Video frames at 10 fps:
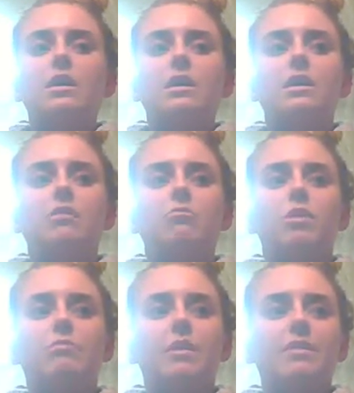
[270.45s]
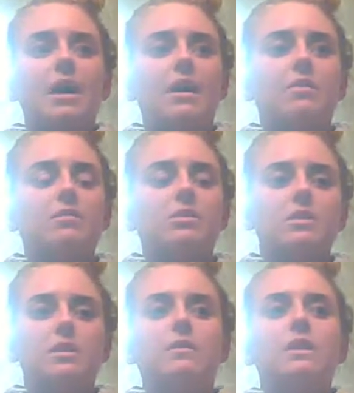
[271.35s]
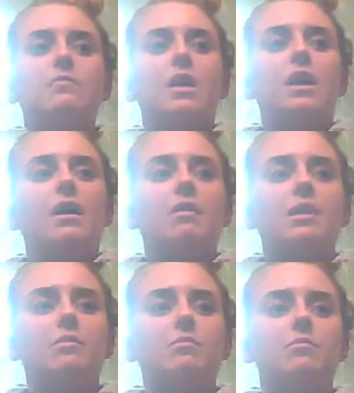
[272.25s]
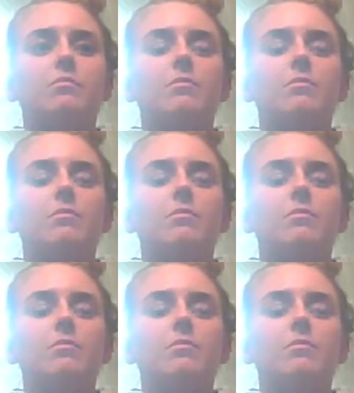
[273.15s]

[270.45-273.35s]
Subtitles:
he can run around the house. You just have to keep an eye on him.